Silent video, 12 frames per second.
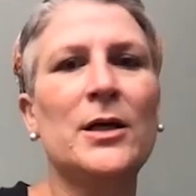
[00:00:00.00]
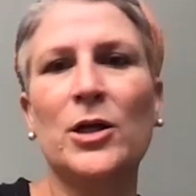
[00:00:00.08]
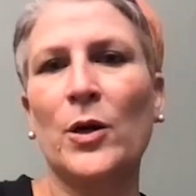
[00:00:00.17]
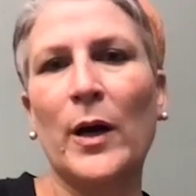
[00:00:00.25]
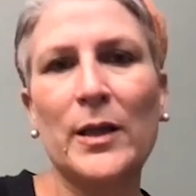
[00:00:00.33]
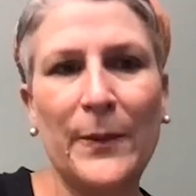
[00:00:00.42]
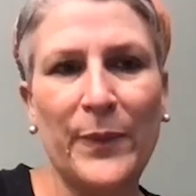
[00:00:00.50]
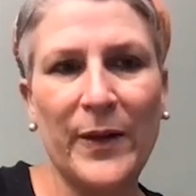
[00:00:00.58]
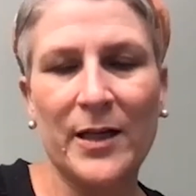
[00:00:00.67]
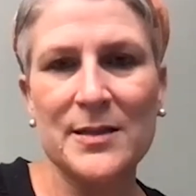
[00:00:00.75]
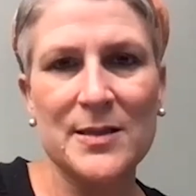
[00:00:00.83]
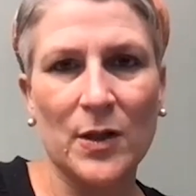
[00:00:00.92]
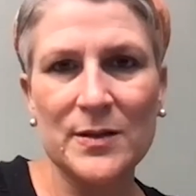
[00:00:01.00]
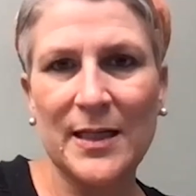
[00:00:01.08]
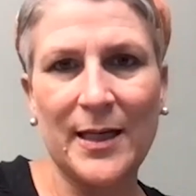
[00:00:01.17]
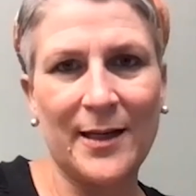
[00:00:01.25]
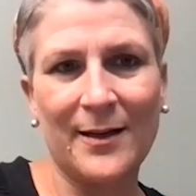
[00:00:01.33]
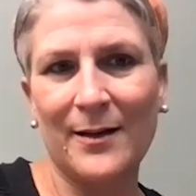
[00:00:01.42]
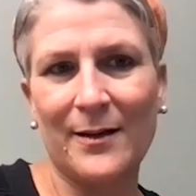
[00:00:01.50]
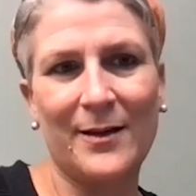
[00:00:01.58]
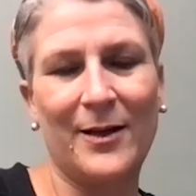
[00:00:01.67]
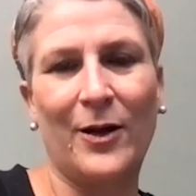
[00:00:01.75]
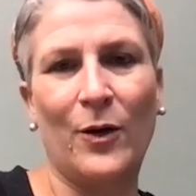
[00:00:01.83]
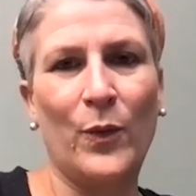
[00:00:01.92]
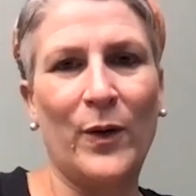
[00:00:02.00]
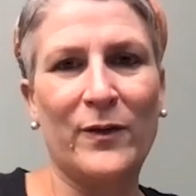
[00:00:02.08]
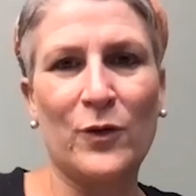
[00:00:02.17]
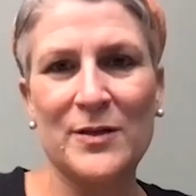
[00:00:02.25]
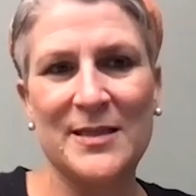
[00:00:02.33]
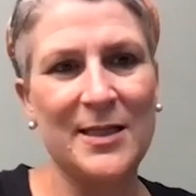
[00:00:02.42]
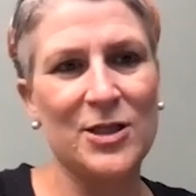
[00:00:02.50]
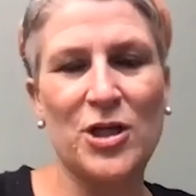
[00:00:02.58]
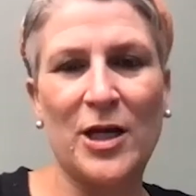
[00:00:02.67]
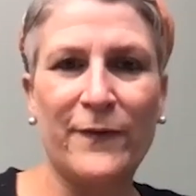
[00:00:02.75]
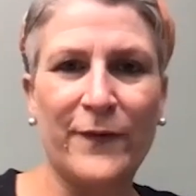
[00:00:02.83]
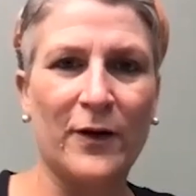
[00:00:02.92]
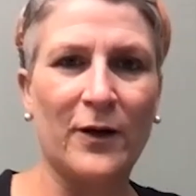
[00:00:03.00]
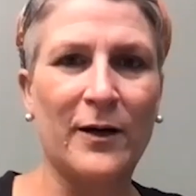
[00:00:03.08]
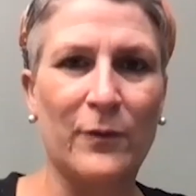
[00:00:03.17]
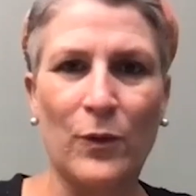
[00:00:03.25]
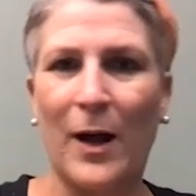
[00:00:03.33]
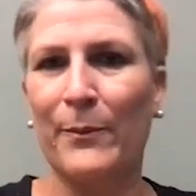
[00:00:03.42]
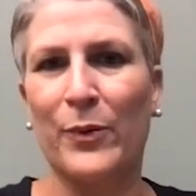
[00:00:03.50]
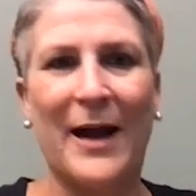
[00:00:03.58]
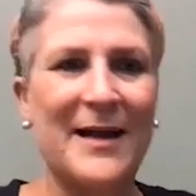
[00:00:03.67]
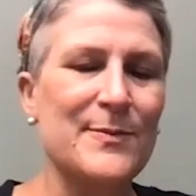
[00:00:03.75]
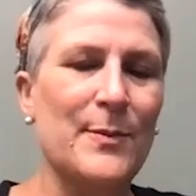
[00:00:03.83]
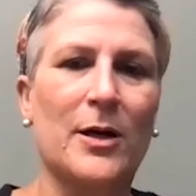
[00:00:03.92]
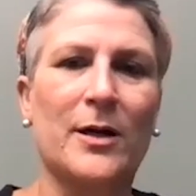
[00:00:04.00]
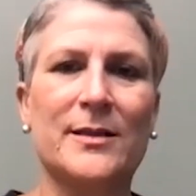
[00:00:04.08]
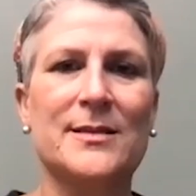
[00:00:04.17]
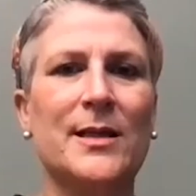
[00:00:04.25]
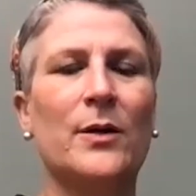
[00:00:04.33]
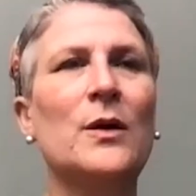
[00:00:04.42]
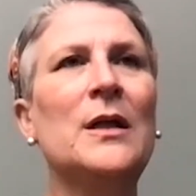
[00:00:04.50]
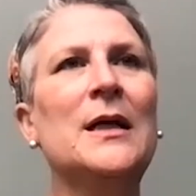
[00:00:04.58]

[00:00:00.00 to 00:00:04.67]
Olympic consulting, with Christina Schaefer and Rob Prasmark. And so,